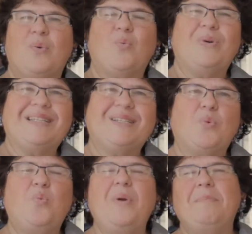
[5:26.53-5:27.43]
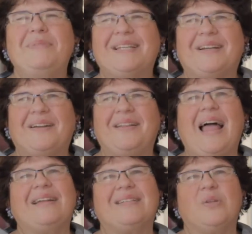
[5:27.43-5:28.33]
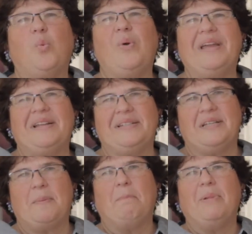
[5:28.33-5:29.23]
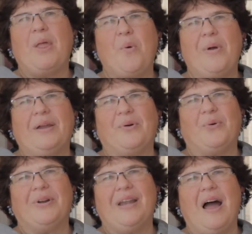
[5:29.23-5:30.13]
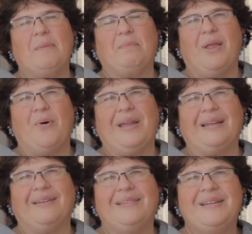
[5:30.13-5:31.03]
was as whimsical as the wind blowing or not blowing.